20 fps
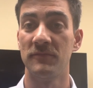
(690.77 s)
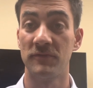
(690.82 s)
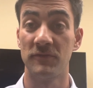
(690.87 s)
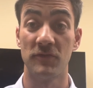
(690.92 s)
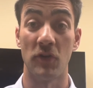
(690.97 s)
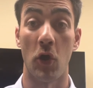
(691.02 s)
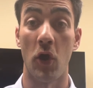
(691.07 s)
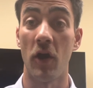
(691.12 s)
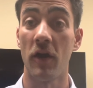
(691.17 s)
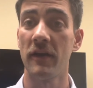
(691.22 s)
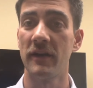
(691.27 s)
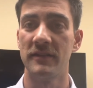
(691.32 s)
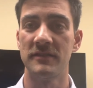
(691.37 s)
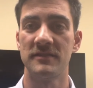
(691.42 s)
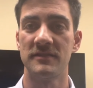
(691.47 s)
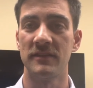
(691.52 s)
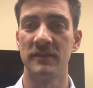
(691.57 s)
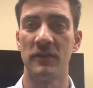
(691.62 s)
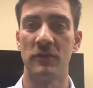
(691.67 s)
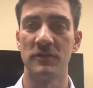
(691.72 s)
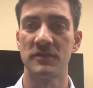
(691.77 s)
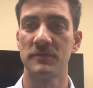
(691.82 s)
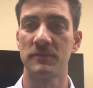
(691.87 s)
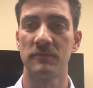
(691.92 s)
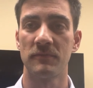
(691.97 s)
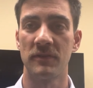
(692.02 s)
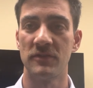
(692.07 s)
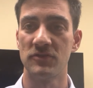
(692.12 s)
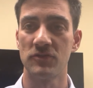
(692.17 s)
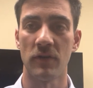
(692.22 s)
to heart. It's
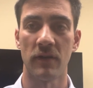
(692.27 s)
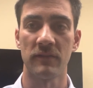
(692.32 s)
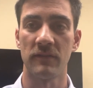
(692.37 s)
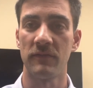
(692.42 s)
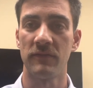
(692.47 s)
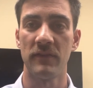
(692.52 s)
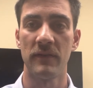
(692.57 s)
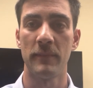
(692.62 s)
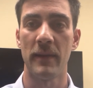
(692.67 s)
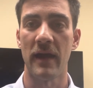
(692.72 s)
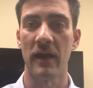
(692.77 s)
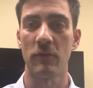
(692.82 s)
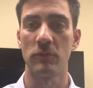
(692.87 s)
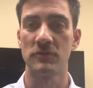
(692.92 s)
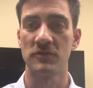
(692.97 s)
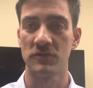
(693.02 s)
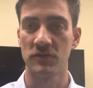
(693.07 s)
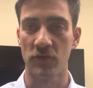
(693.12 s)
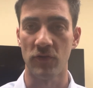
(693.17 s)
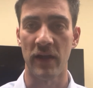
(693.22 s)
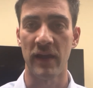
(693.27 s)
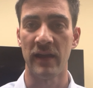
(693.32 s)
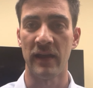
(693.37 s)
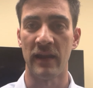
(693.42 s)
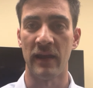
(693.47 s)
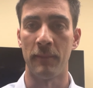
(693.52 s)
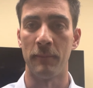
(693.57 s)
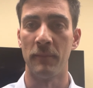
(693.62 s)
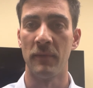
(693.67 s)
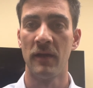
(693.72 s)
constructive feedback, which is great, and
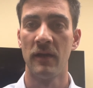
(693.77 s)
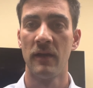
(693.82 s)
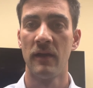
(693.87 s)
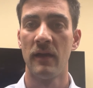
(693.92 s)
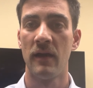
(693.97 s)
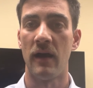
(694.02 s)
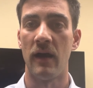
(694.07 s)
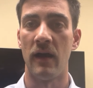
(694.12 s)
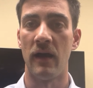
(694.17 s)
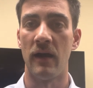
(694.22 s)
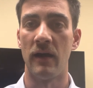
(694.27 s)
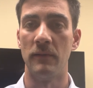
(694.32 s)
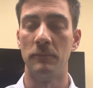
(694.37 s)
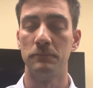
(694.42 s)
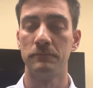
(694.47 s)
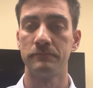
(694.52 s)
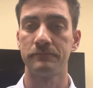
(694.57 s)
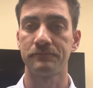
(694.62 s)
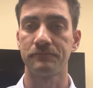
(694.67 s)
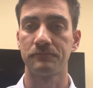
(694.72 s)
I'm